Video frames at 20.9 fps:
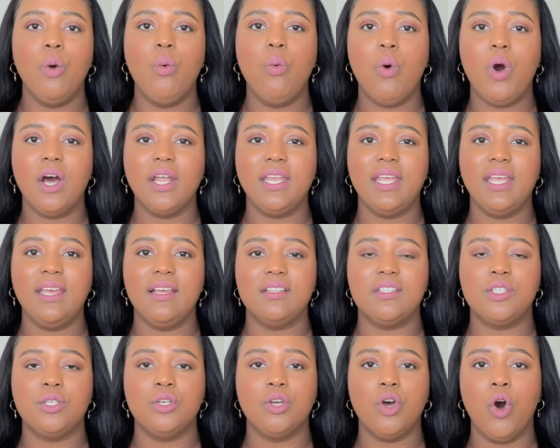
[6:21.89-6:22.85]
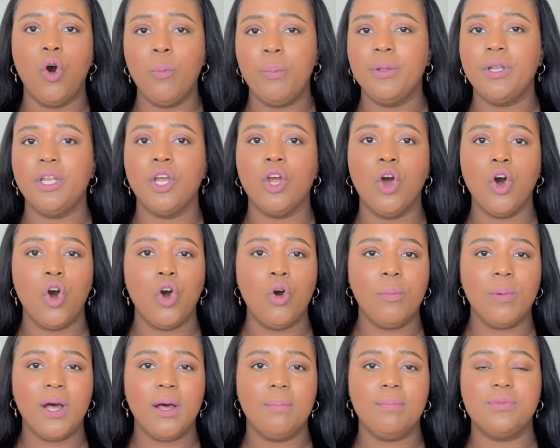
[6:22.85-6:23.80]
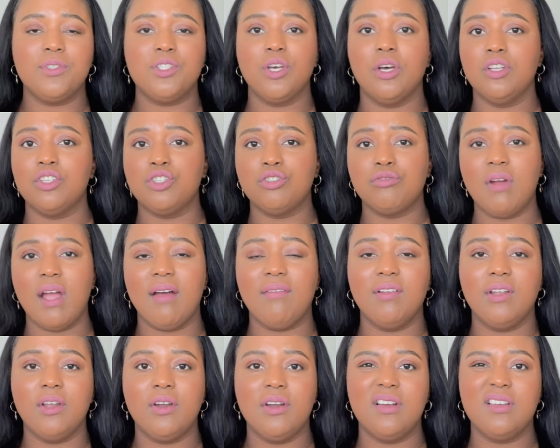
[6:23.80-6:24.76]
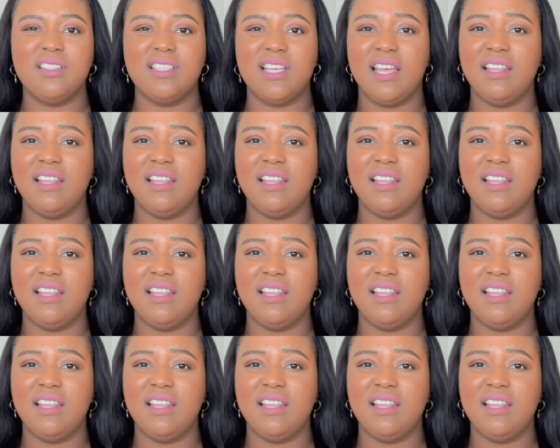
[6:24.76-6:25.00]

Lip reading: wanting to open their home up to travelers,